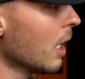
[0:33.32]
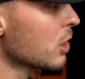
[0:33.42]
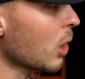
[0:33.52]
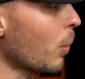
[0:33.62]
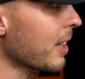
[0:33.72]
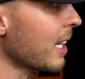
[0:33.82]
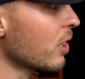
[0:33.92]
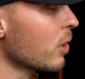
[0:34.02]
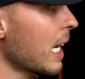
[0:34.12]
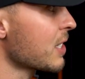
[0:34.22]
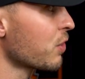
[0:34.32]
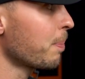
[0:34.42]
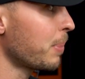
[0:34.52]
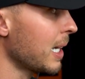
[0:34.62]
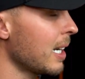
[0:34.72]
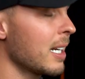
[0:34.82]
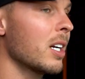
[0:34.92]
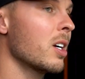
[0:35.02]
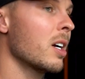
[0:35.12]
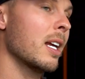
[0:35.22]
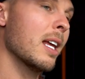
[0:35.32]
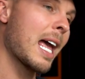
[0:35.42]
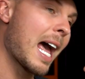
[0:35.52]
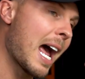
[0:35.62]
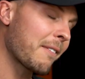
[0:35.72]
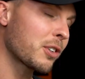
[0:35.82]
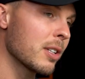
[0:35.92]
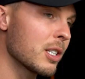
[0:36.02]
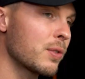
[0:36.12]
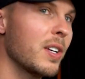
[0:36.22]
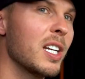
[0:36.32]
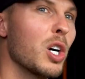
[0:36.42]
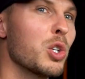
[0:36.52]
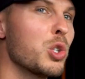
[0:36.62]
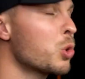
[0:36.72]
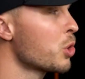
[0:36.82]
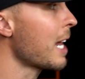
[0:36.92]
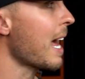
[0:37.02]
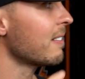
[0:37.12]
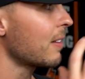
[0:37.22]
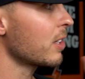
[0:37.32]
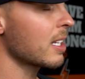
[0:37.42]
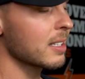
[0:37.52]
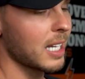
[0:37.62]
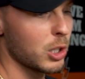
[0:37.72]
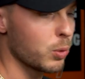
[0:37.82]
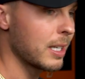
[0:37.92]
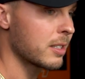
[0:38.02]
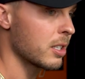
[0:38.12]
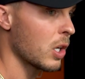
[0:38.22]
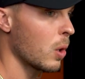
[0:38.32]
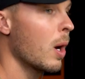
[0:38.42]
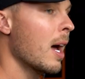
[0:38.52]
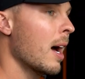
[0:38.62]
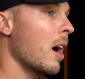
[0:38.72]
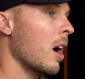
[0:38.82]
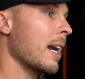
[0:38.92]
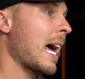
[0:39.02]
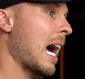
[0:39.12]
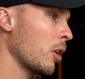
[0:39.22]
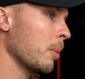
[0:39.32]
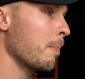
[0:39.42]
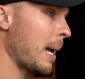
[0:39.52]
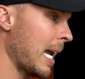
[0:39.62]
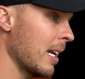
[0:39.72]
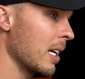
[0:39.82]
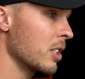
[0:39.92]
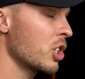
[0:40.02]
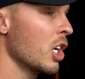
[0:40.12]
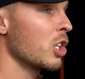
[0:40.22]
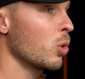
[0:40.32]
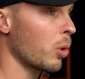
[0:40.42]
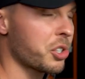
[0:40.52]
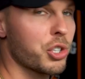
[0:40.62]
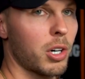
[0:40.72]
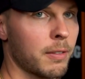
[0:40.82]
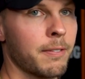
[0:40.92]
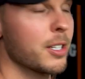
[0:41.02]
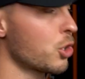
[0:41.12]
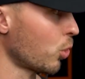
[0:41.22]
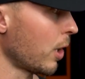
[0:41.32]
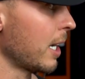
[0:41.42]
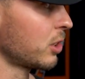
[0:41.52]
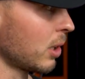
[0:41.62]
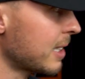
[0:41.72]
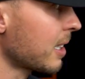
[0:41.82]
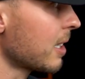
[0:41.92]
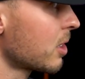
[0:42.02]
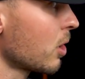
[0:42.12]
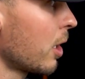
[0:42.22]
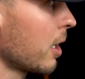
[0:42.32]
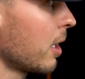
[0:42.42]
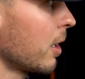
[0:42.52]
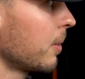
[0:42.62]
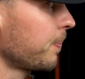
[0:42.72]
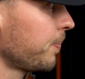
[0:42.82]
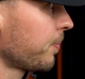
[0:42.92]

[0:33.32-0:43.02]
So I want to thank you guys for being here. After this video, you should have everything that you need to know on how to manage your Sharkfin trade. So let's get started here.